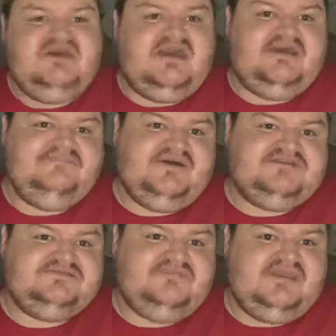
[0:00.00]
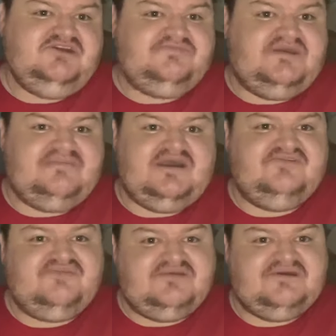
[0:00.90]
And person B could be a male or
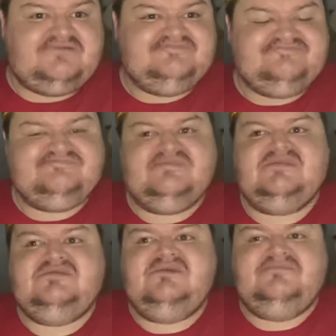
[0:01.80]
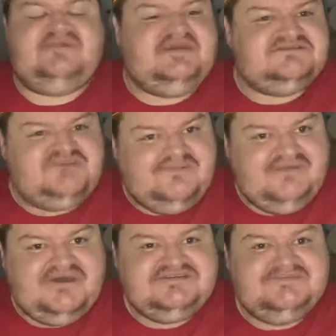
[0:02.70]
female. But it is not
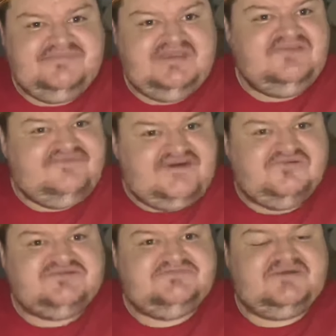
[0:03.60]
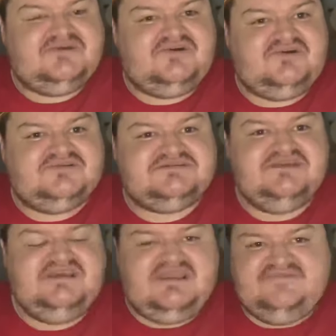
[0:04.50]
person B's fault, because
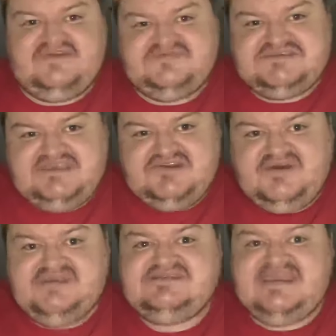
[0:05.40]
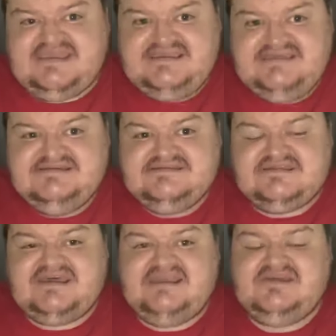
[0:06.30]
if they've seen ID
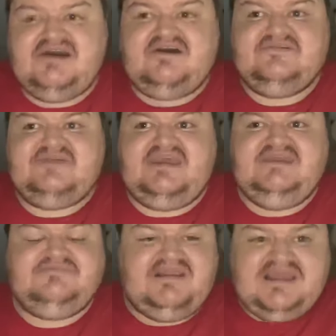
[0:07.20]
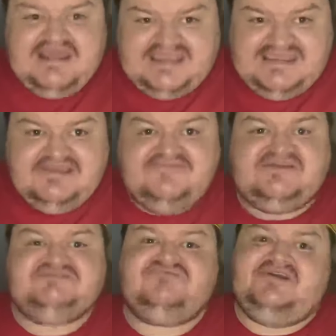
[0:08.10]
that they believe
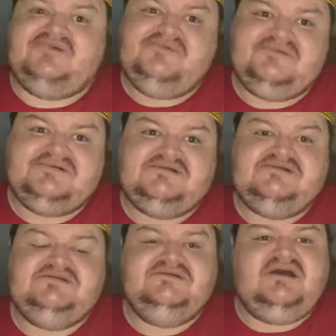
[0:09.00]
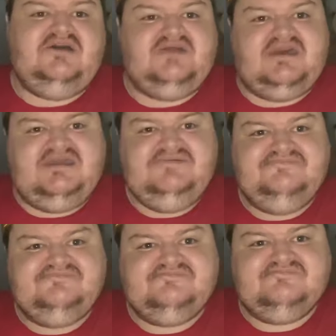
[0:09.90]
is real, okay,
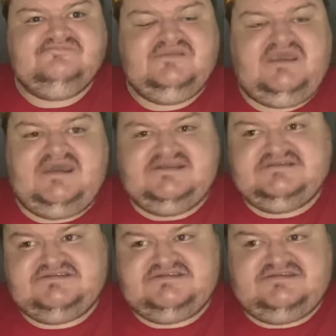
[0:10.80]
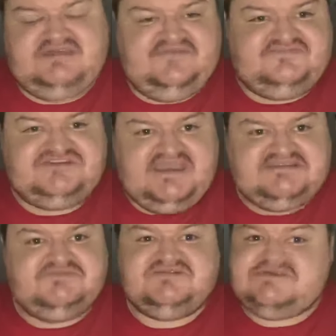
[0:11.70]
and they've
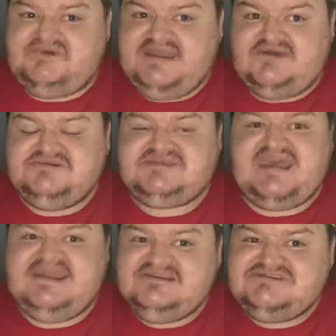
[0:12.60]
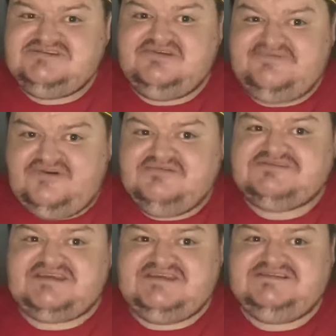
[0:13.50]
checked it with someone else and the
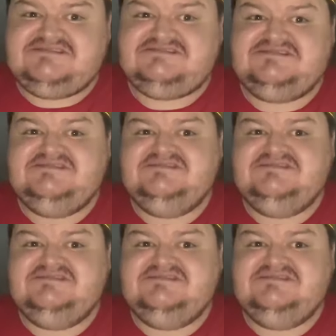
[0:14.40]
authorities,